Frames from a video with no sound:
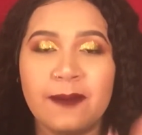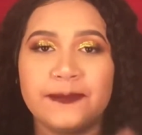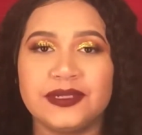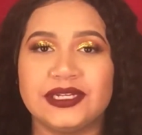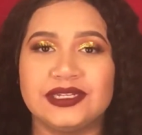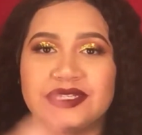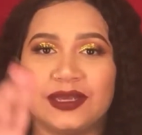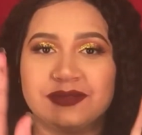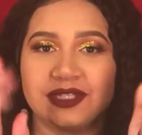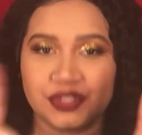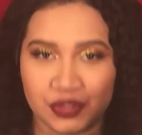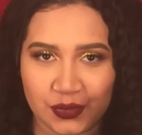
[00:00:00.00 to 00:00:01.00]
Please
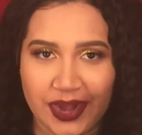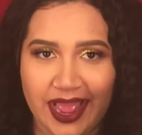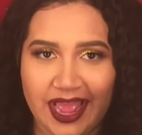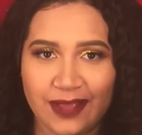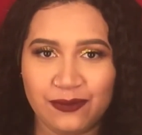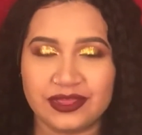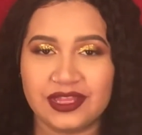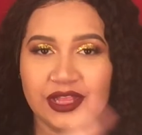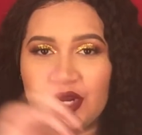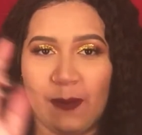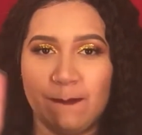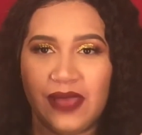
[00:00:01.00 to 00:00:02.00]
subscribe with the
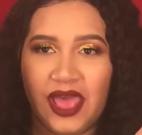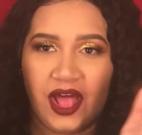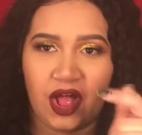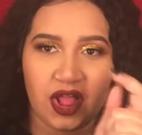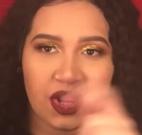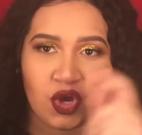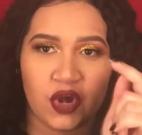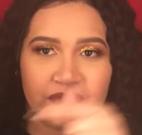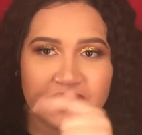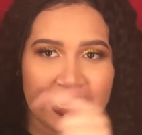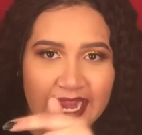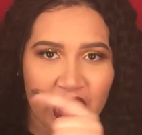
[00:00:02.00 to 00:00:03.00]
little bell
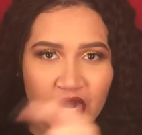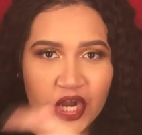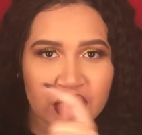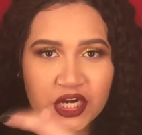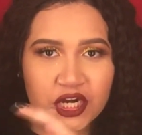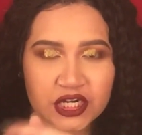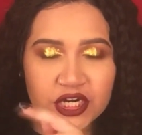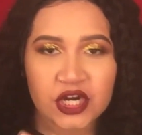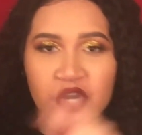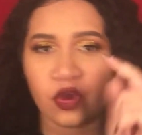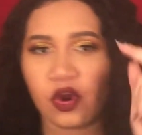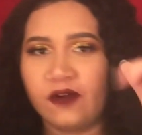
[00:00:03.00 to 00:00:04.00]
over there
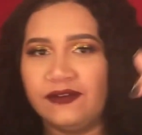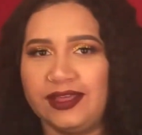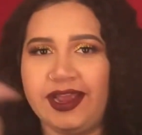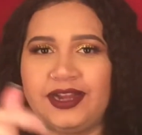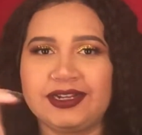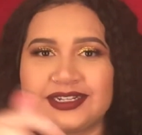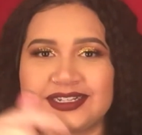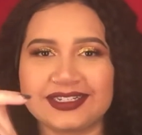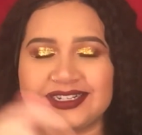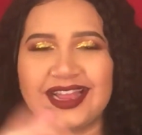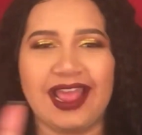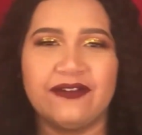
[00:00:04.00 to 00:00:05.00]
or over there.
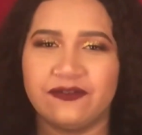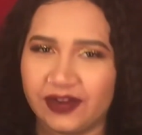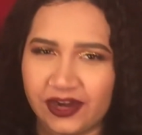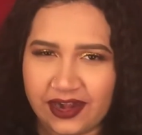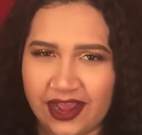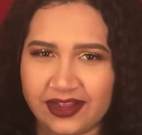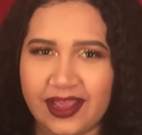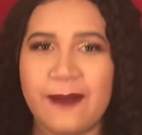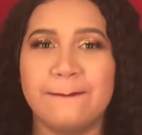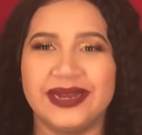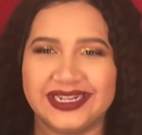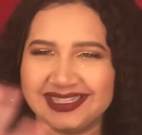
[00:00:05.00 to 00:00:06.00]
I haven't figured it out
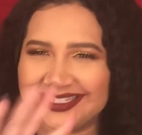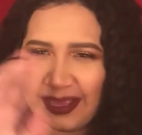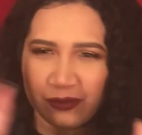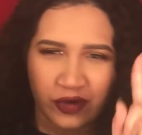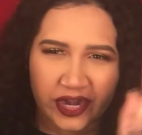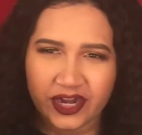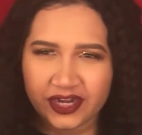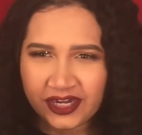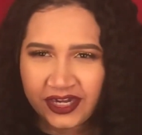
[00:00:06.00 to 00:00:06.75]
yet, but it's somewhere.